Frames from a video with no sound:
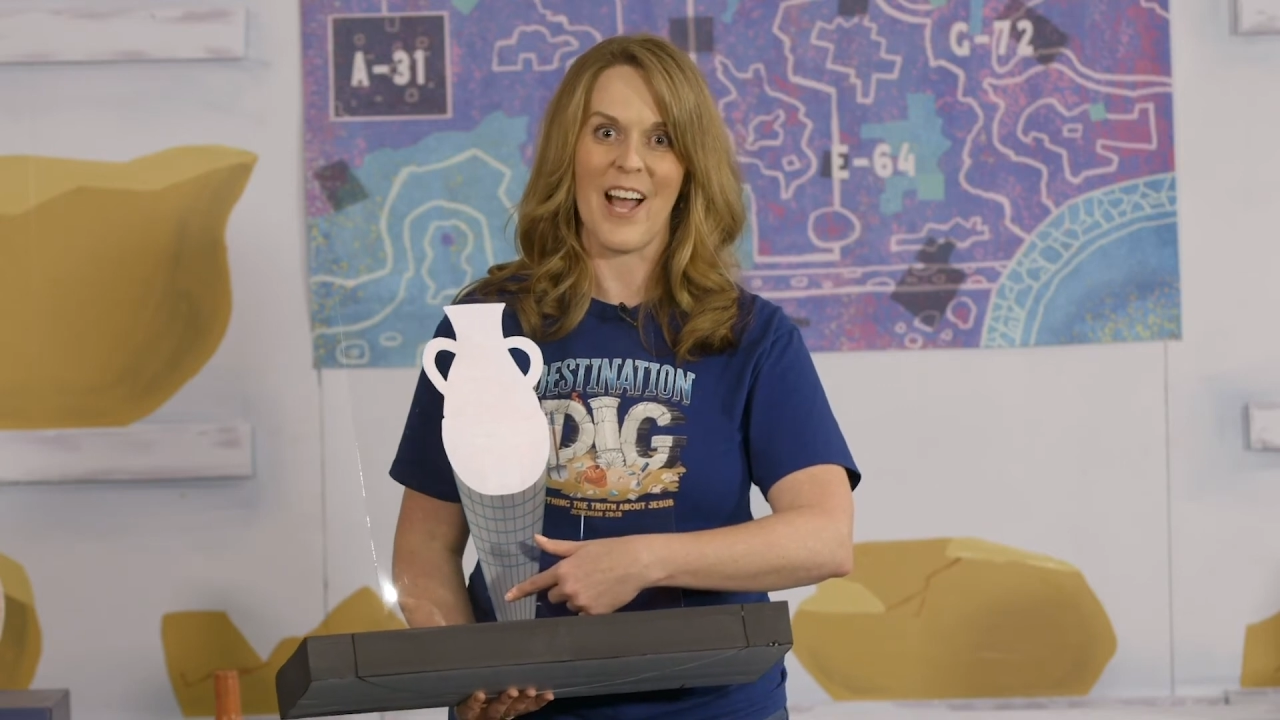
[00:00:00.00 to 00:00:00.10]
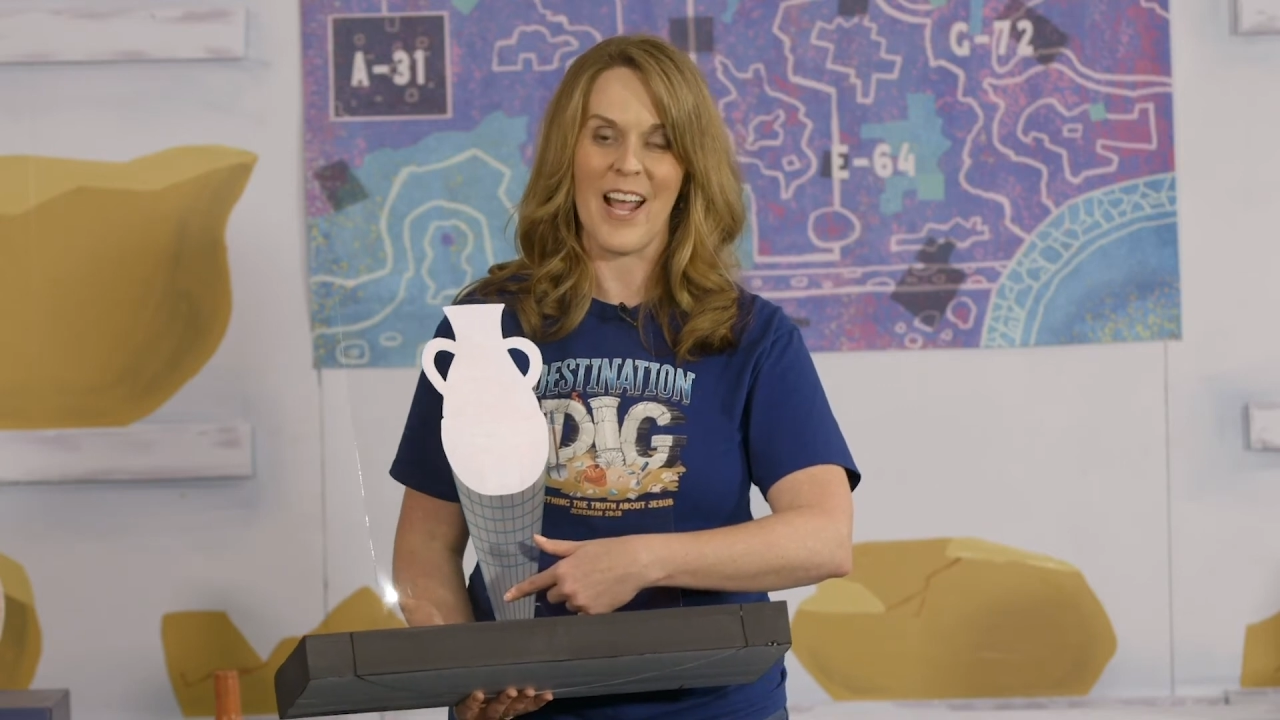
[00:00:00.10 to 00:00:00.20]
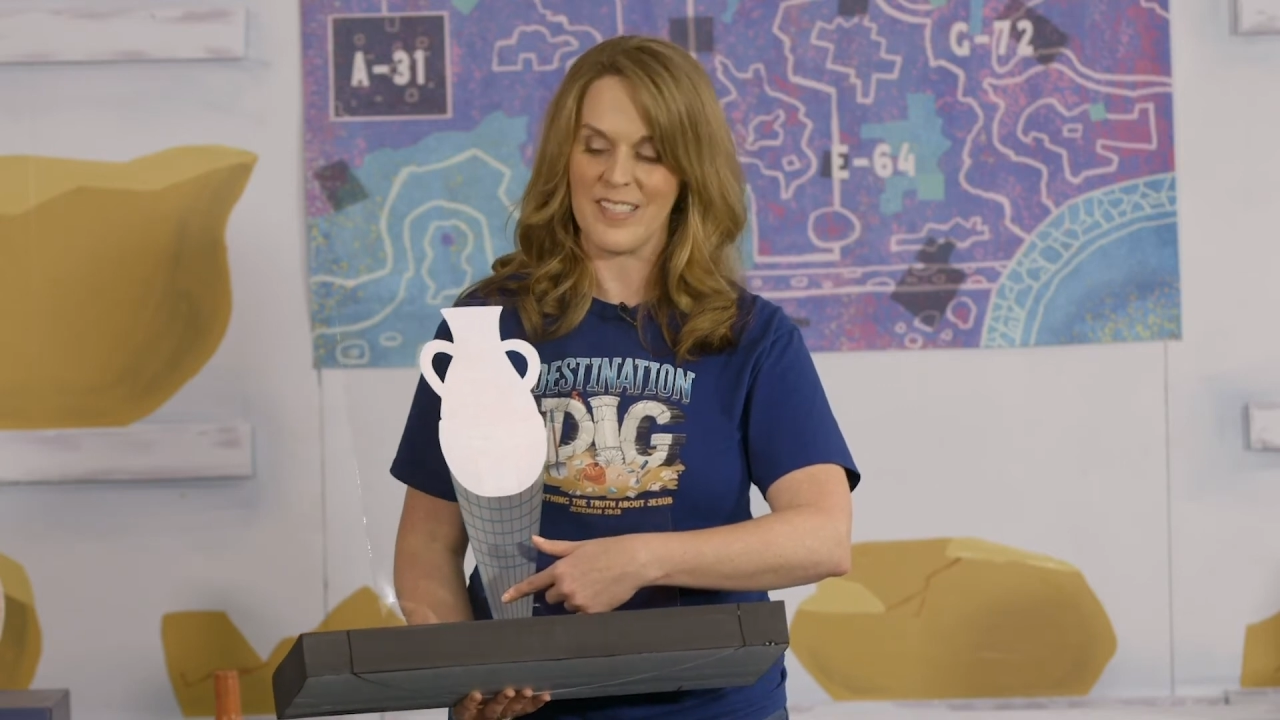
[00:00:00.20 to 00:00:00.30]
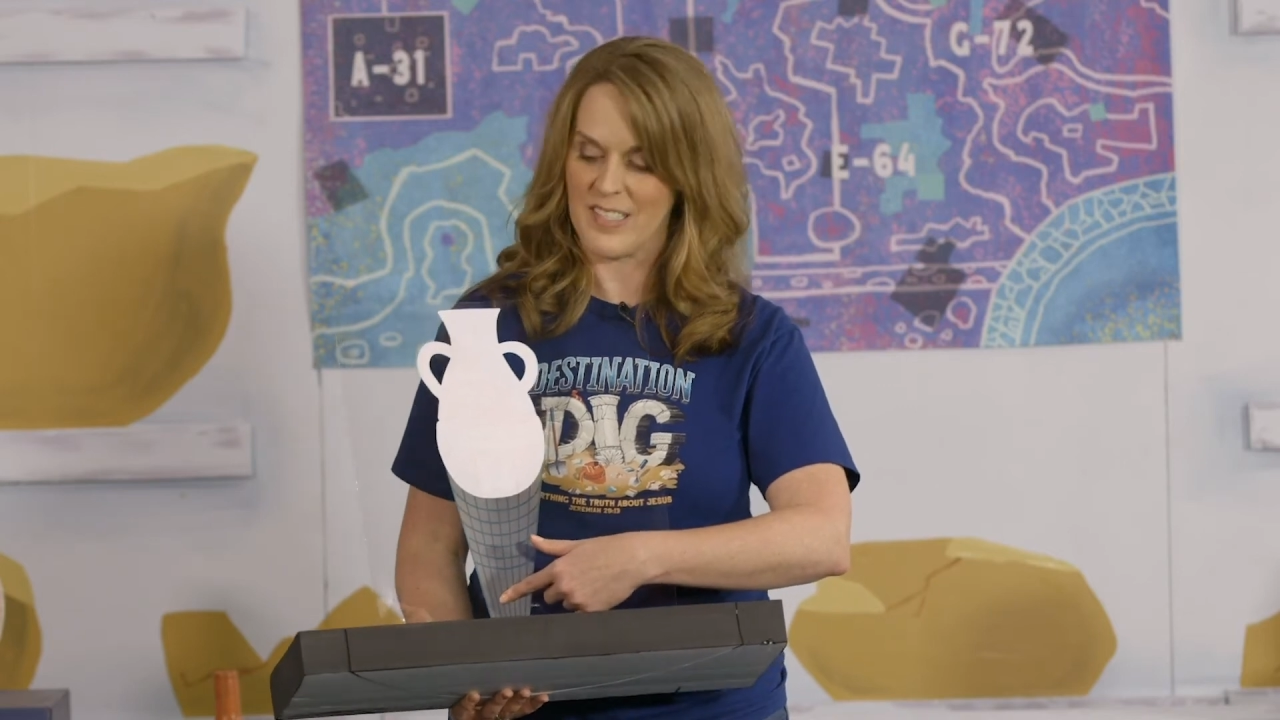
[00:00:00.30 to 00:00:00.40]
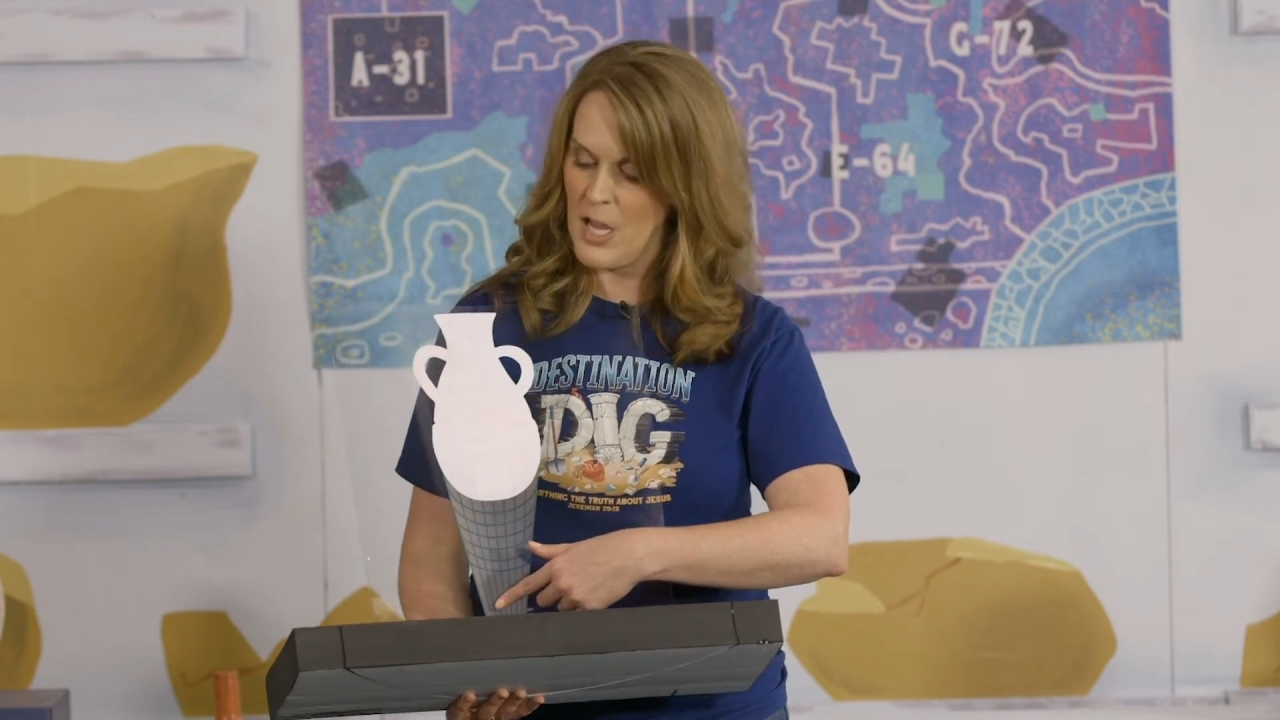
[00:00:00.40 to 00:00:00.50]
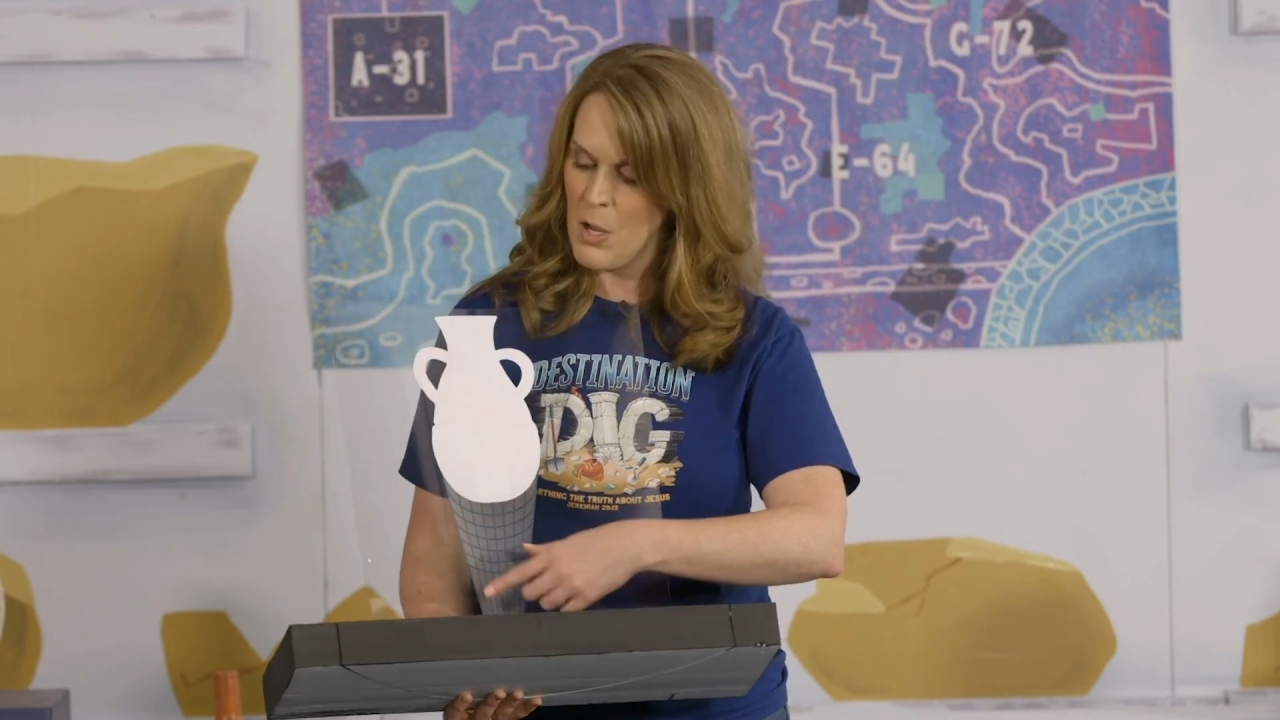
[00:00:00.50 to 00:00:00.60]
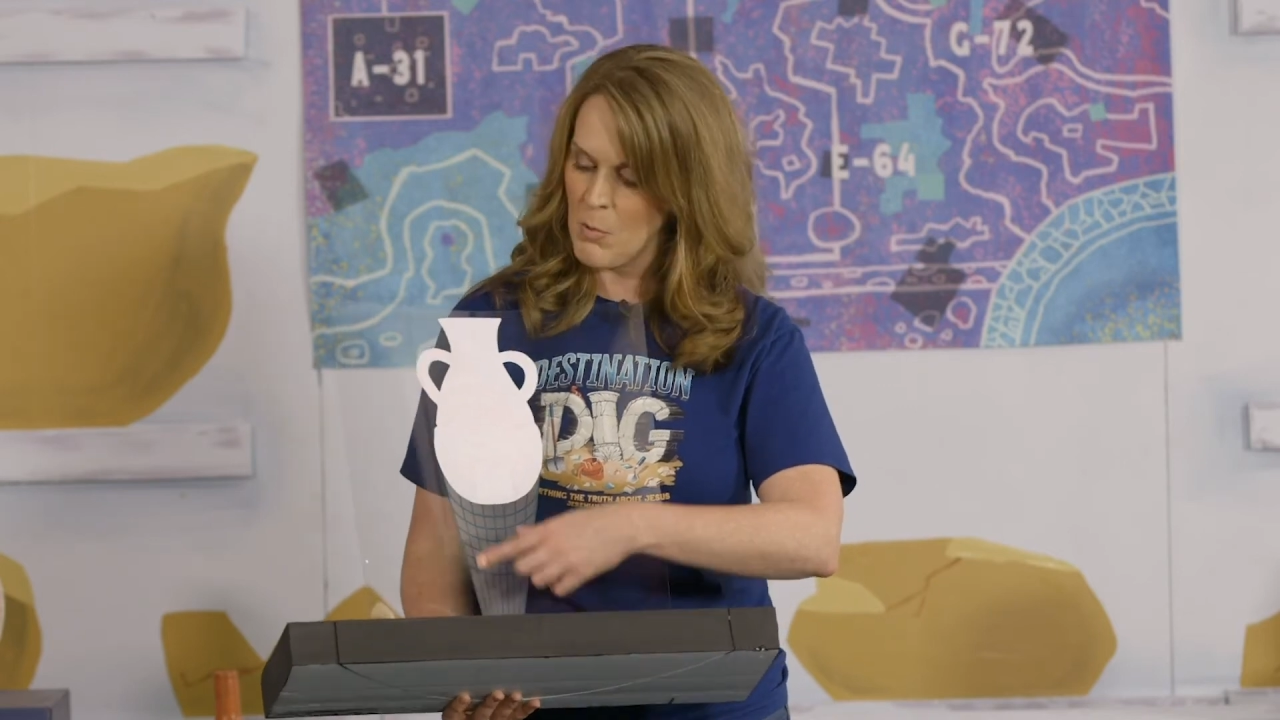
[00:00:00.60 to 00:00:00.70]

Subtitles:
lines.